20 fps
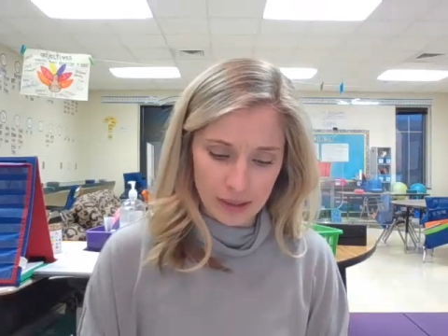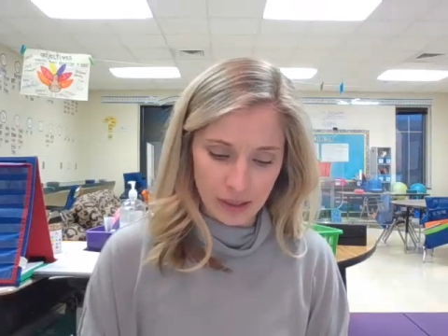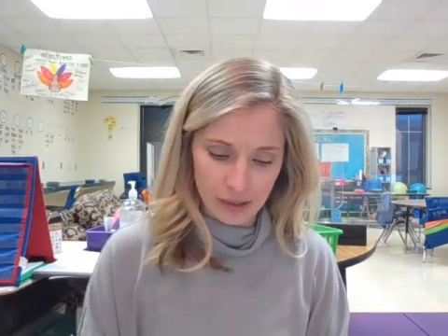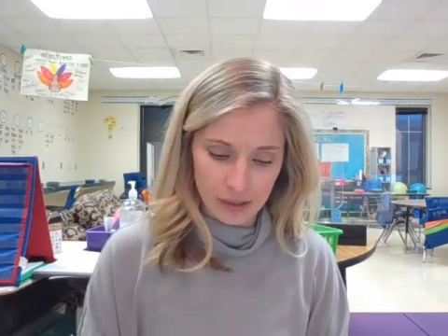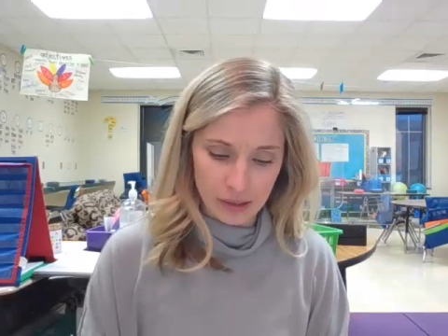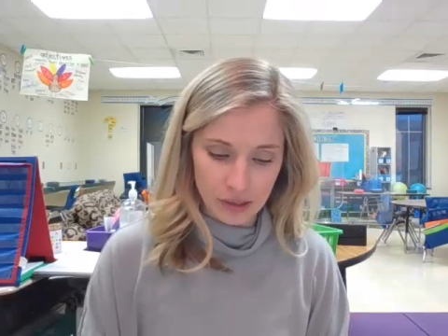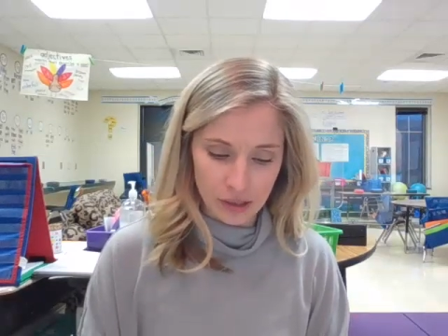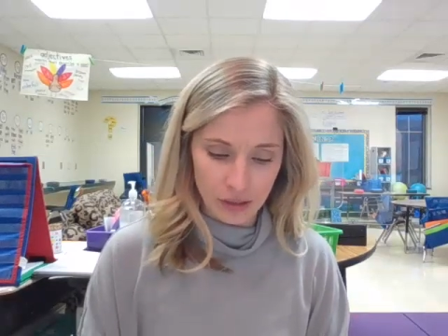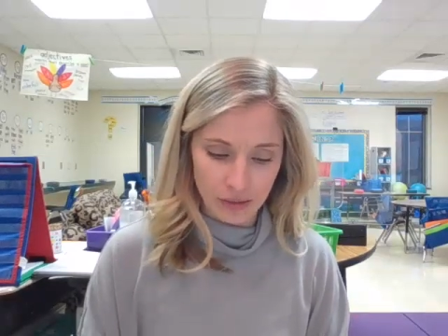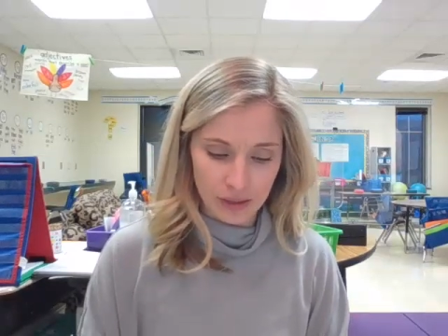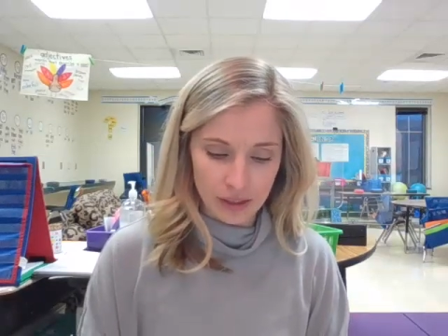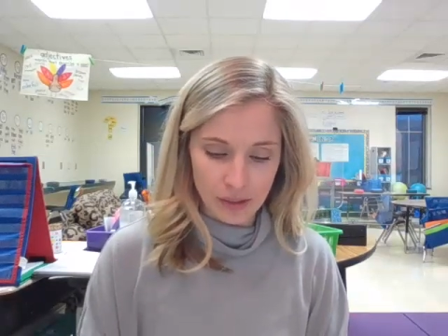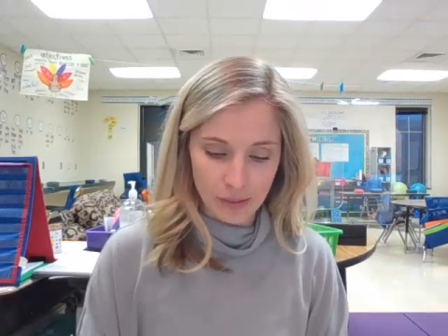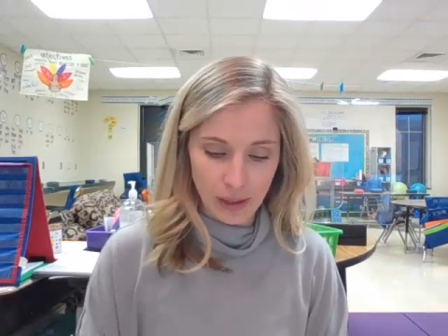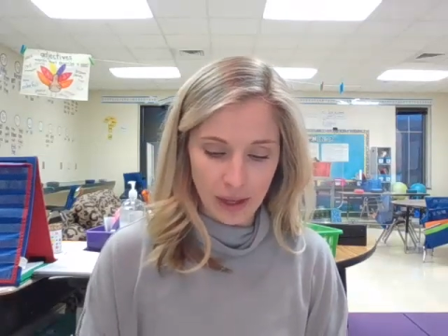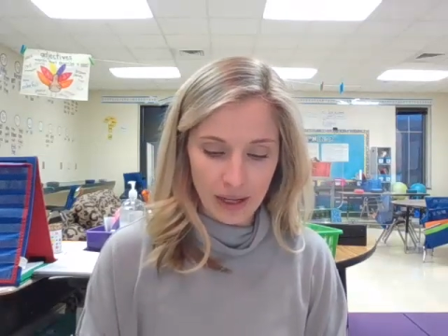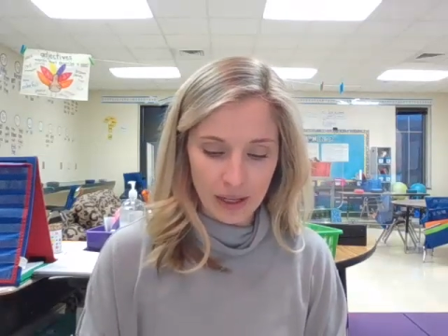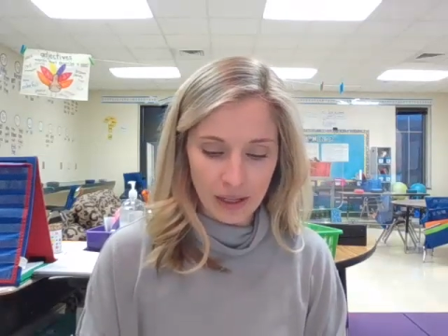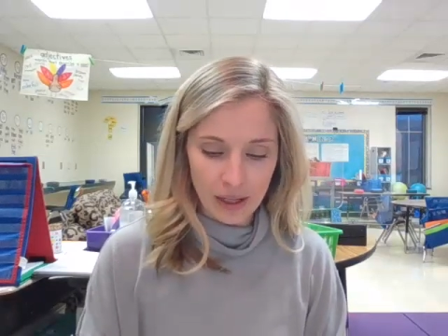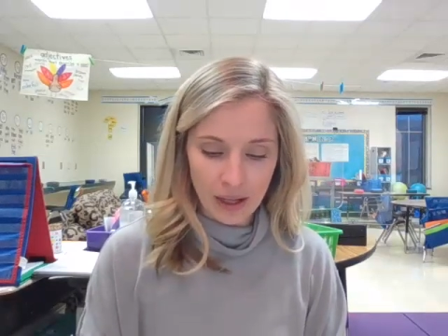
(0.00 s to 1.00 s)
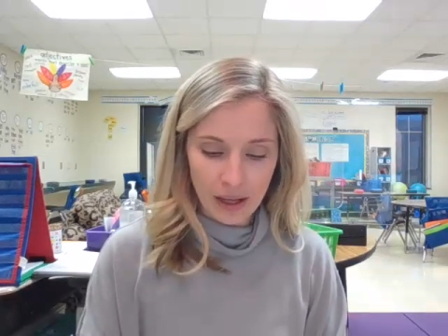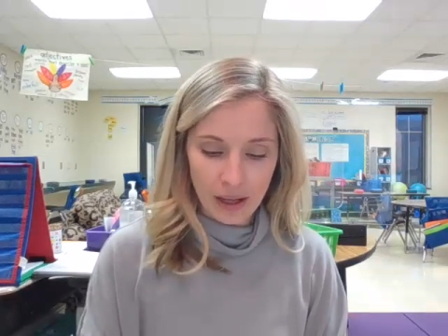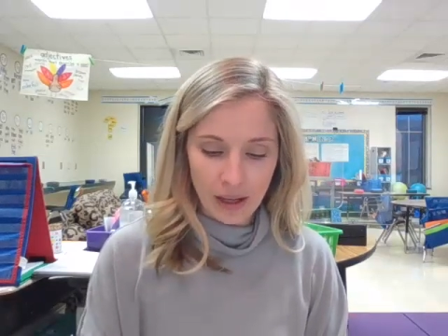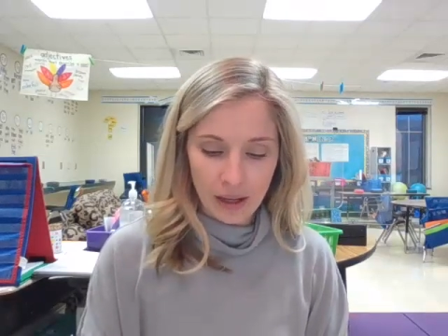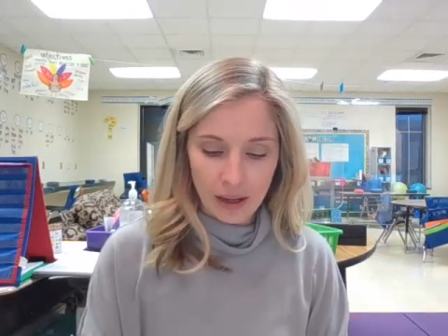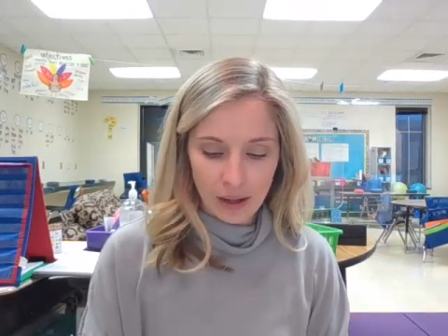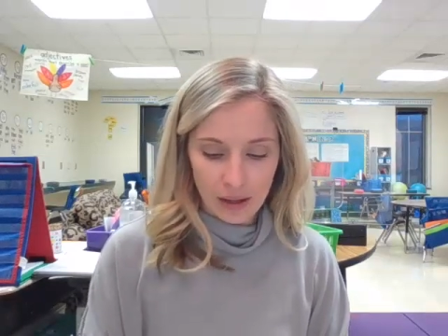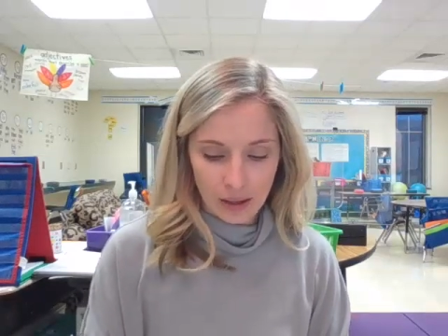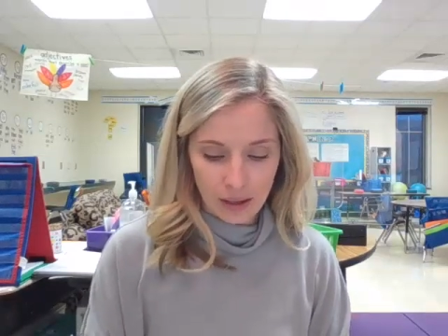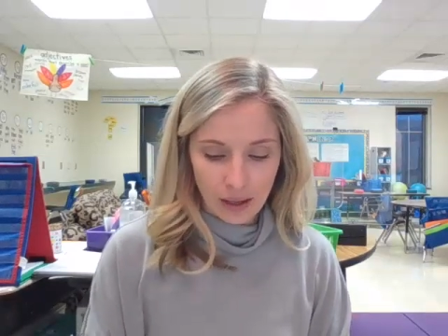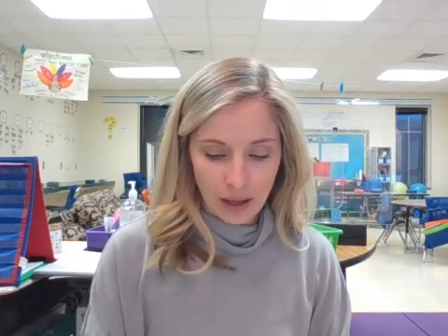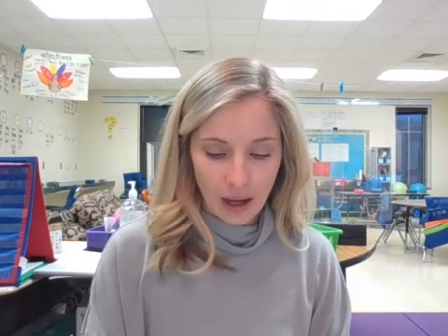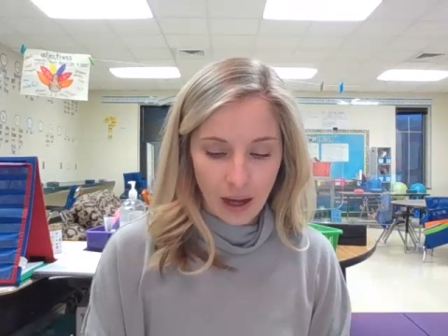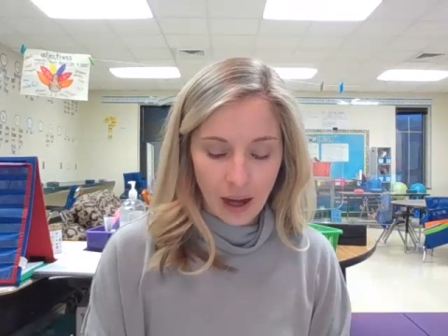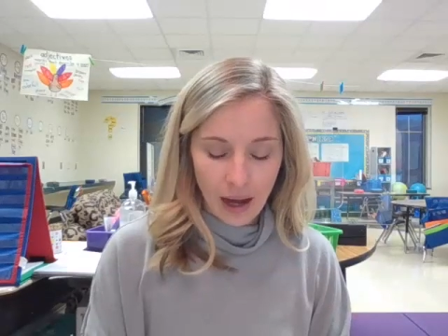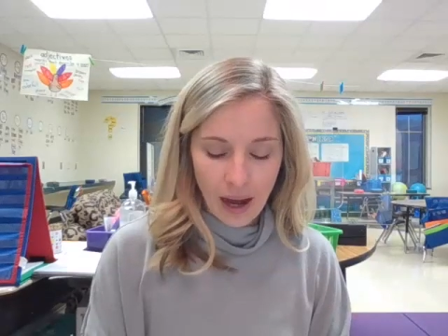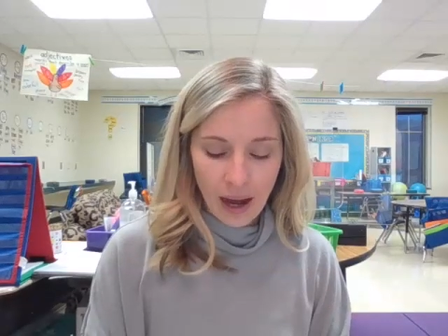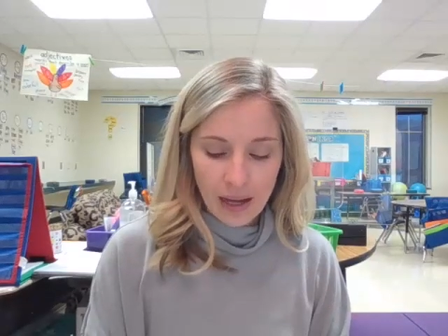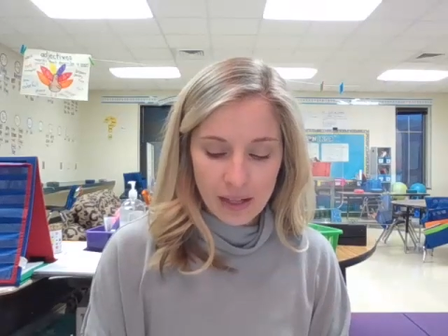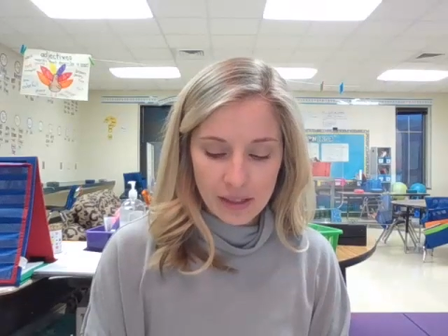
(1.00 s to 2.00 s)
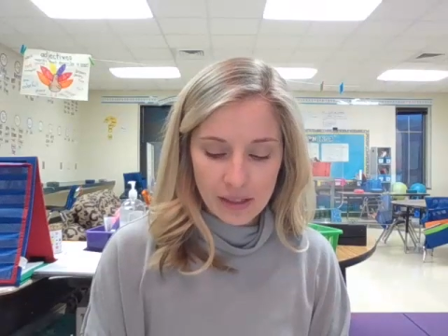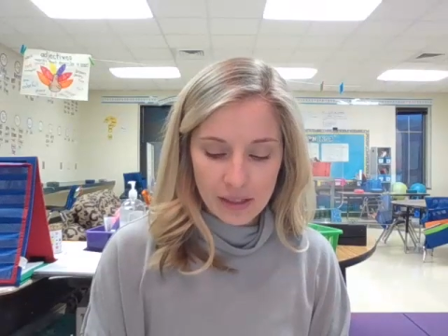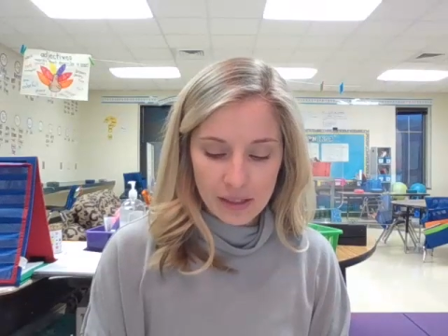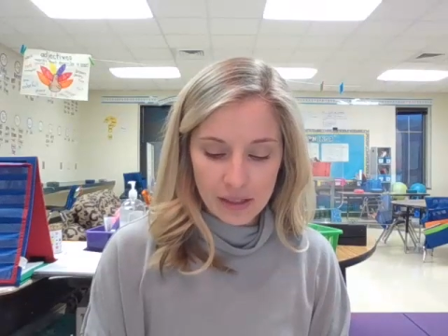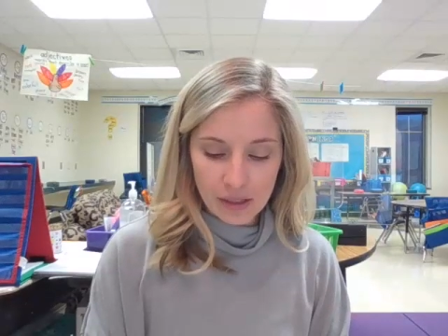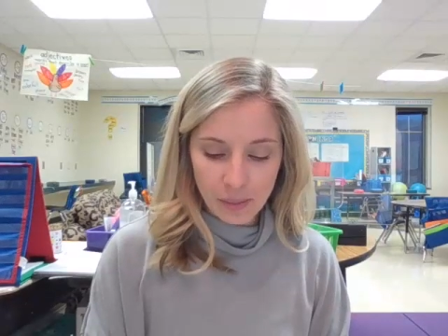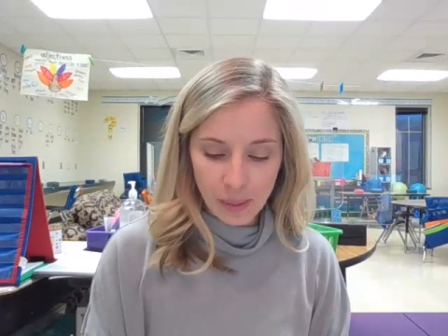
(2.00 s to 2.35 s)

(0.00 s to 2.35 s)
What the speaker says: said the serviceman. "I